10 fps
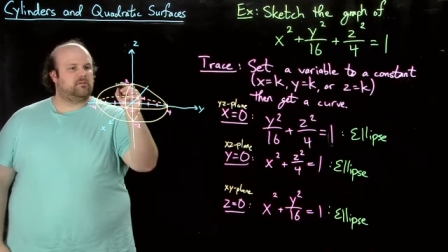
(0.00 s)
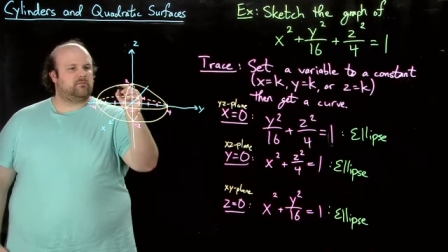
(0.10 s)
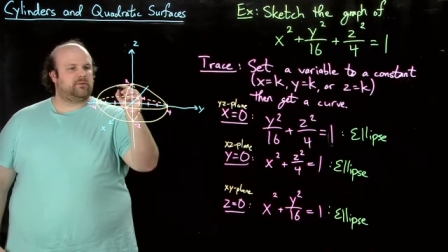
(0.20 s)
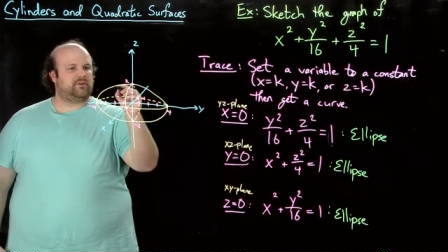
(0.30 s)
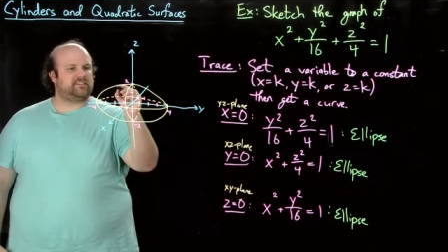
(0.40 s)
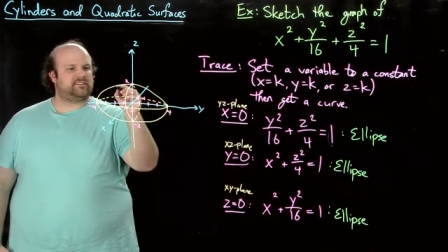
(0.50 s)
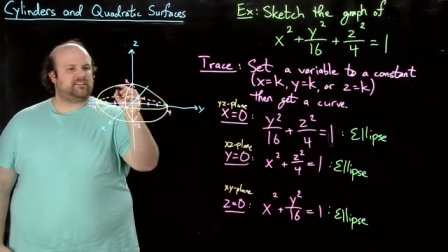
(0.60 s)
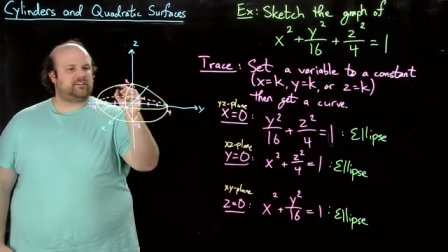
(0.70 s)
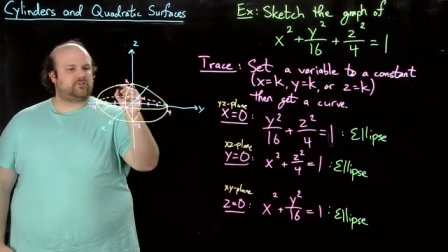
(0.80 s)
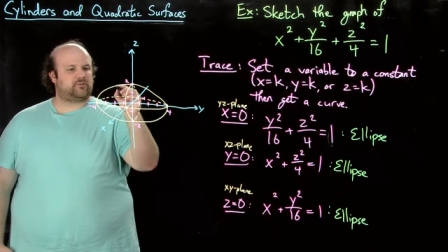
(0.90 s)
we might
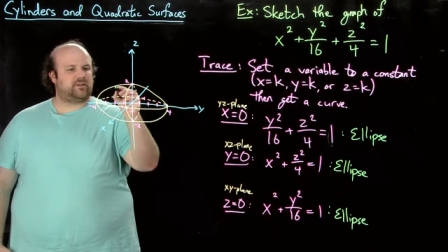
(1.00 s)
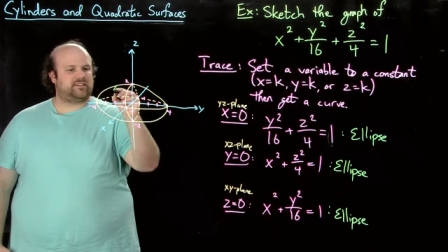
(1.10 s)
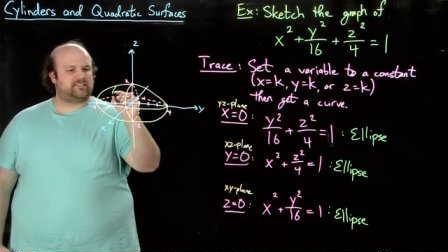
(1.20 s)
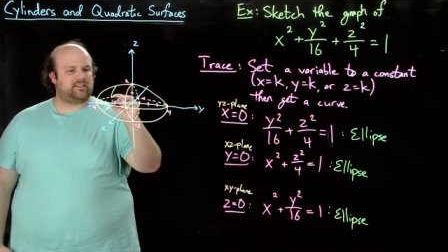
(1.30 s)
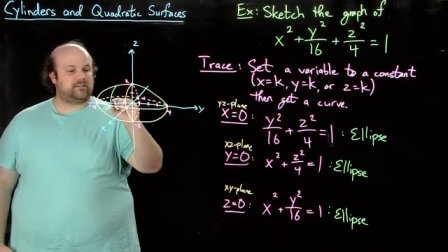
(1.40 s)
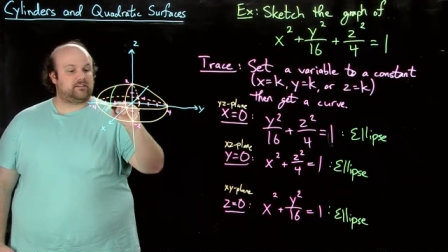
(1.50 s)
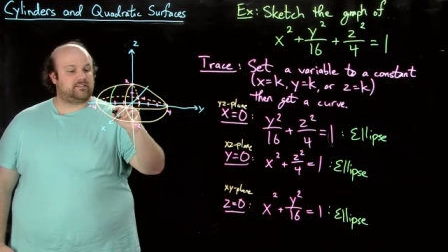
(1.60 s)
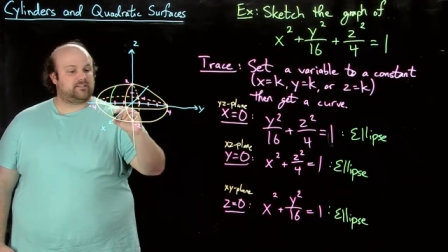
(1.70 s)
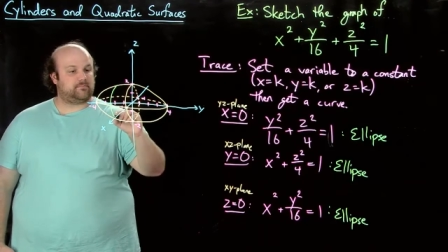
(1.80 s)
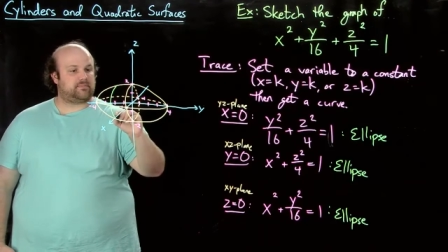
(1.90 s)
see a trace that
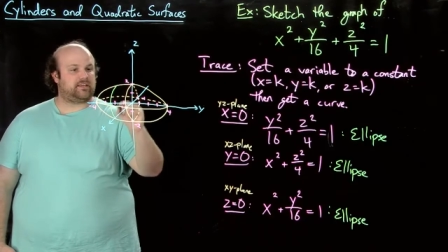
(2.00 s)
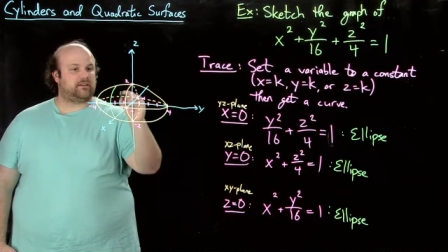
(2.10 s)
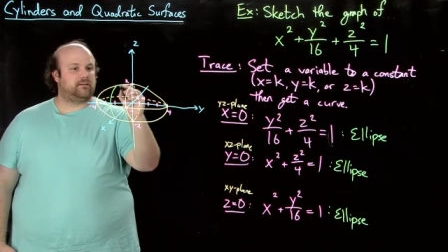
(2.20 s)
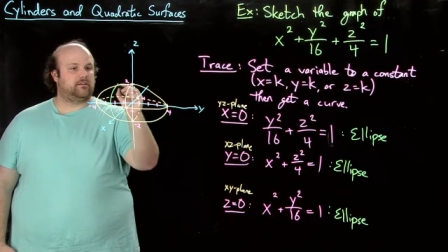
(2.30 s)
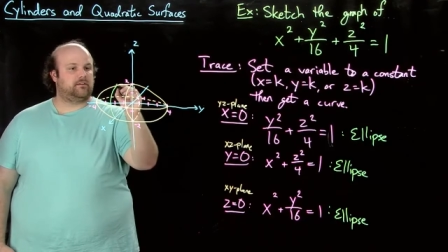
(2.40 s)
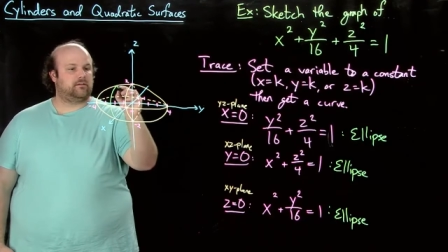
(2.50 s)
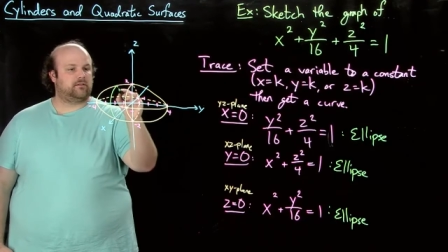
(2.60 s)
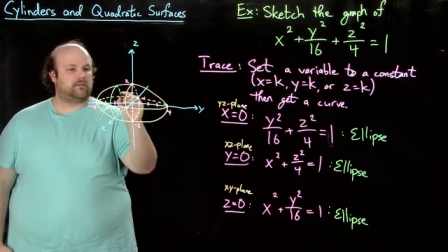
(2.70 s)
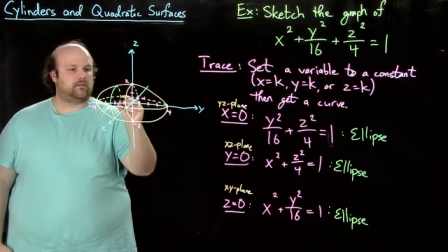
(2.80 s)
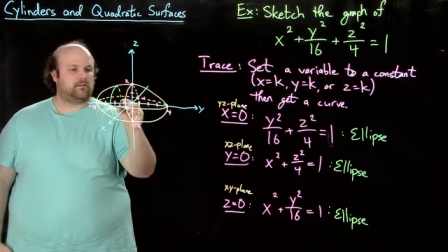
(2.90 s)
looks something
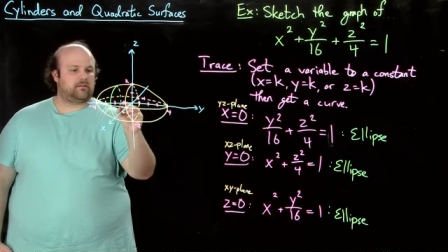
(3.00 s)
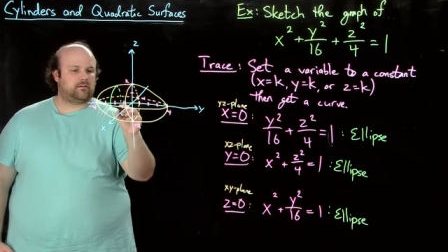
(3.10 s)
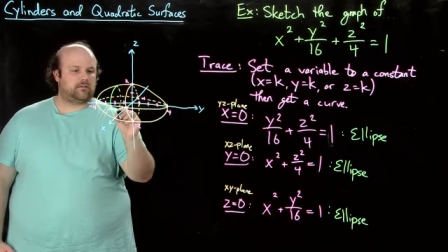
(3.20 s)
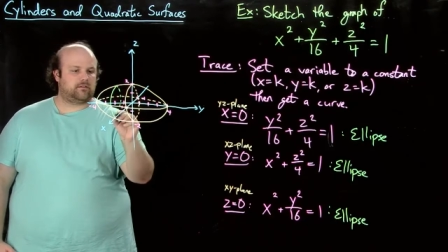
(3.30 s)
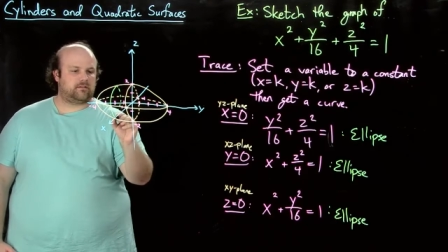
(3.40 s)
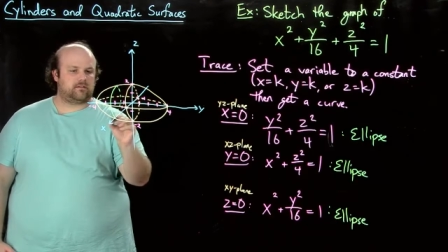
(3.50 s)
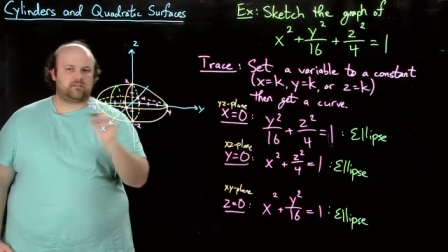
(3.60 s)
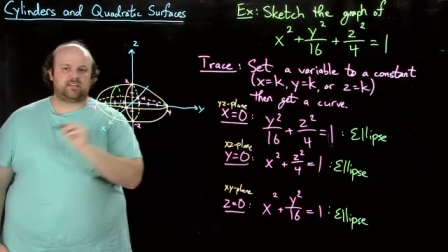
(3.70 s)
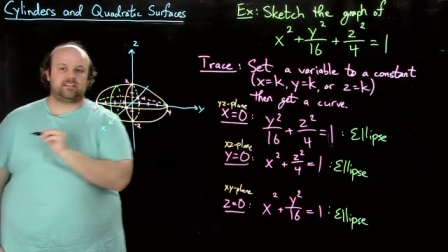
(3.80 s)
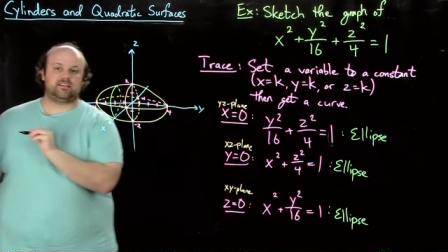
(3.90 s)

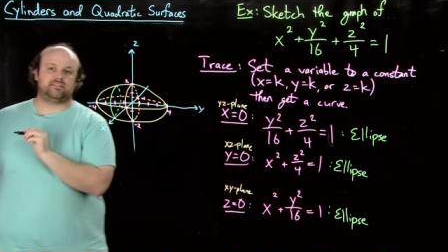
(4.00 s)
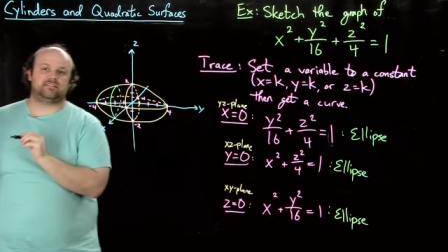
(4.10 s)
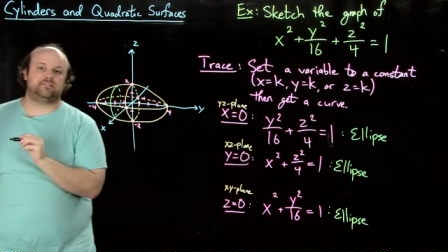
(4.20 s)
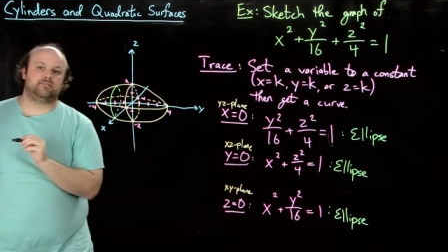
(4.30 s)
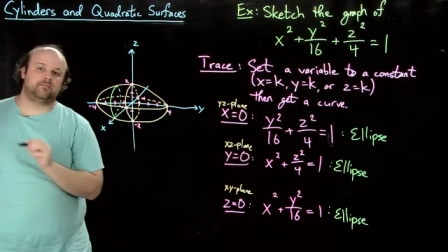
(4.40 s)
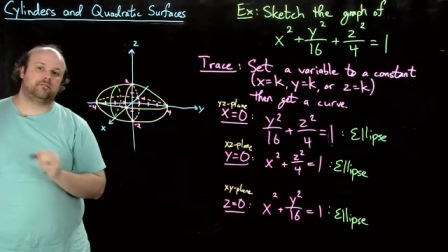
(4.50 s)
like this,